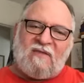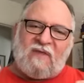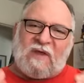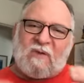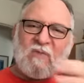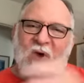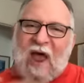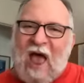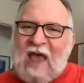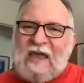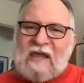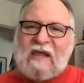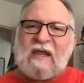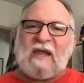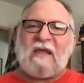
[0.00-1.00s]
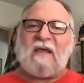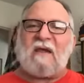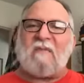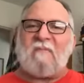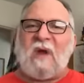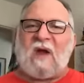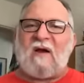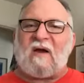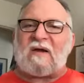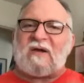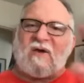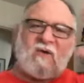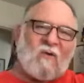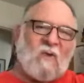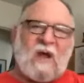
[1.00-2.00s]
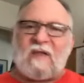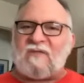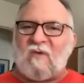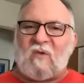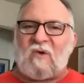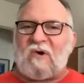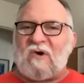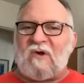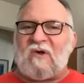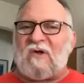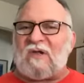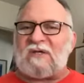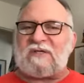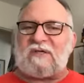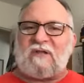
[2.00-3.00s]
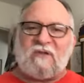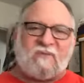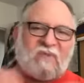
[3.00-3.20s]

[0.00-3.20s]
rioting in America and around the world and the